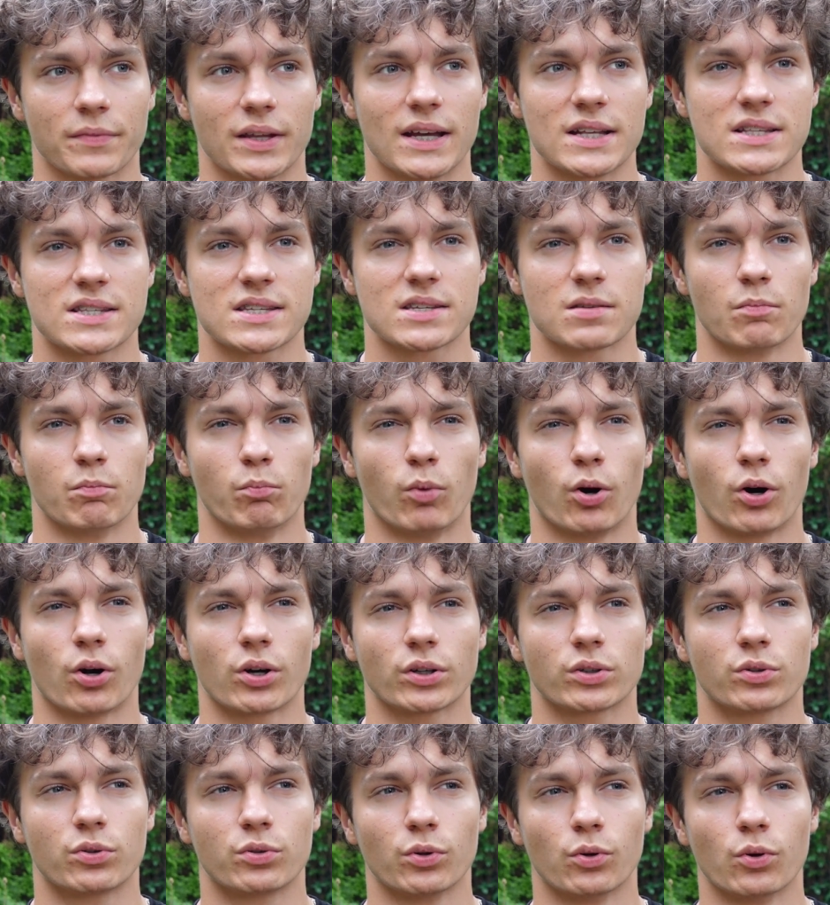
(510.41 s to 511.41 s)
it's
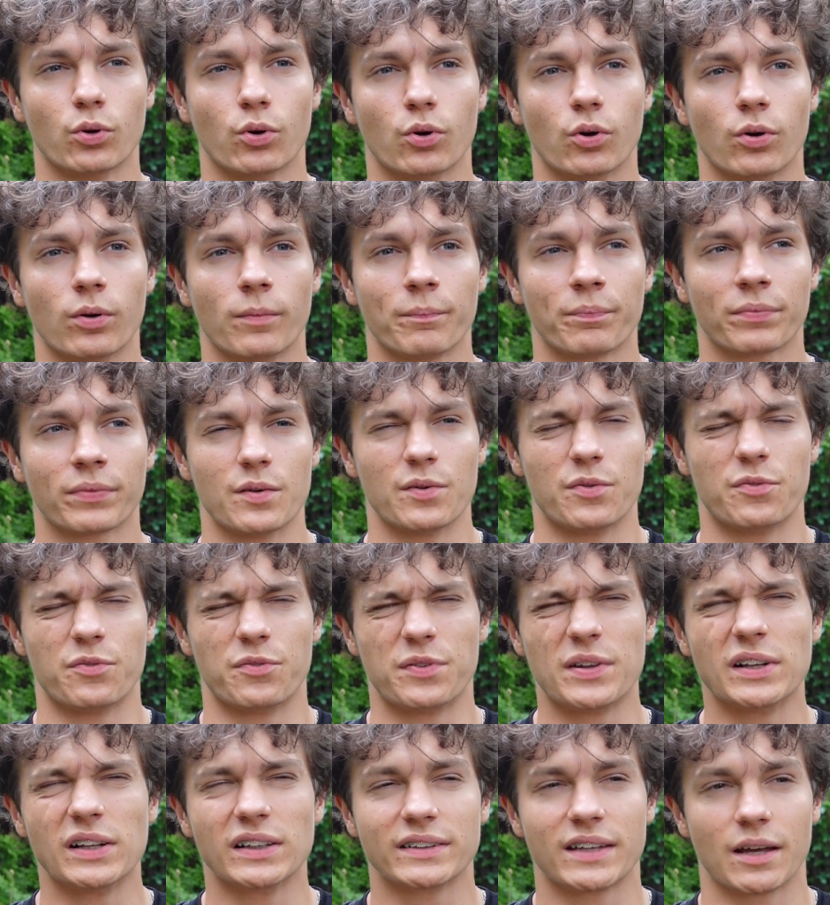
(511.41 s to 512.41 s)
more to
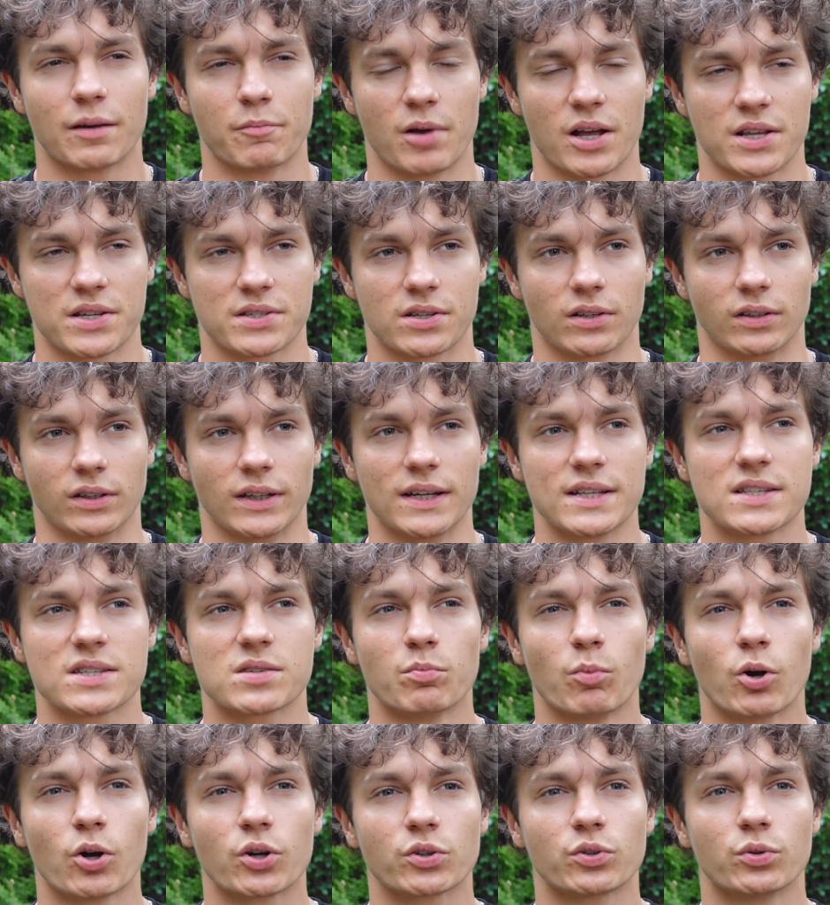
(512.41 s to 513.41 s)
feel the muscle, it's
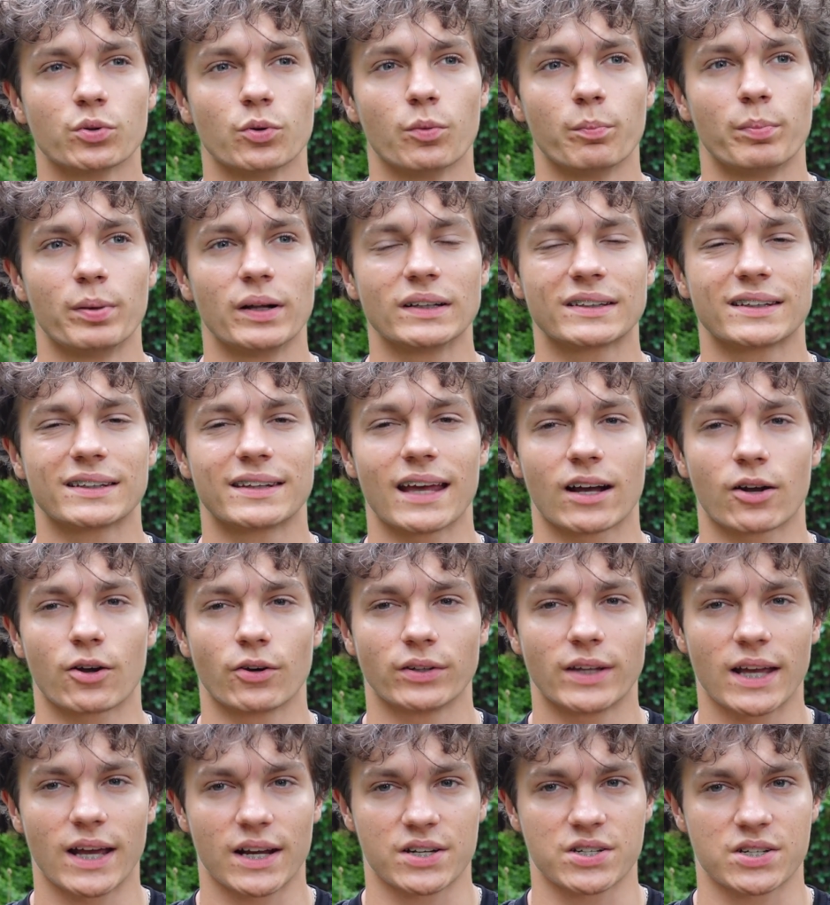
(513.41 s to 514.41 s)
more to build the
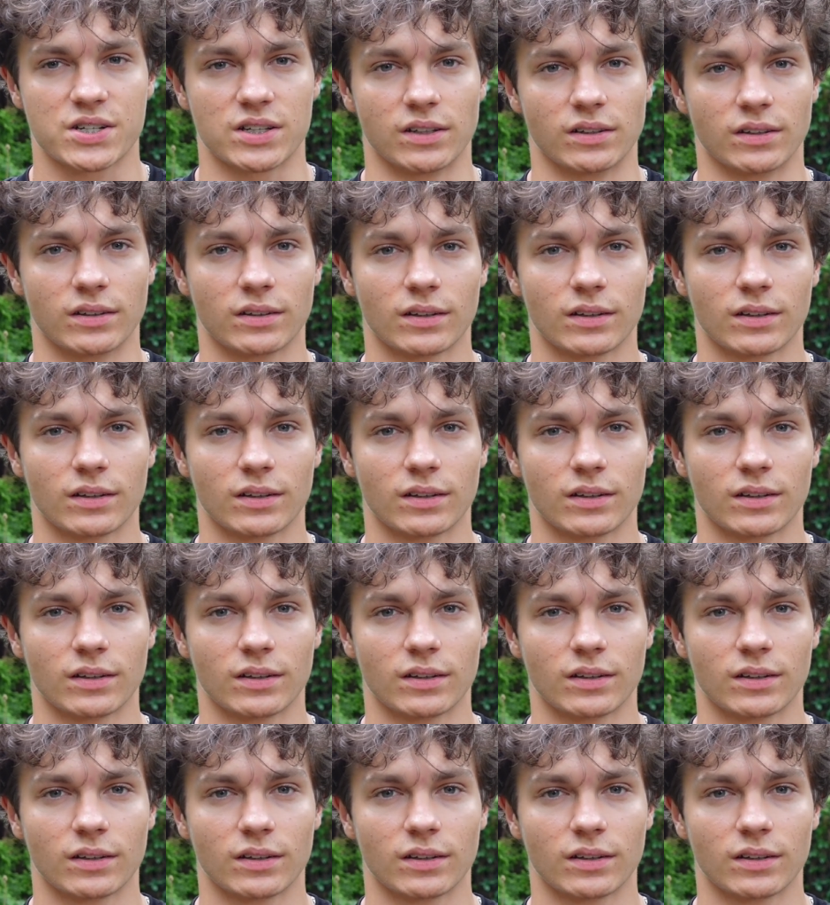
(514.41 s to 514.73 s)
connection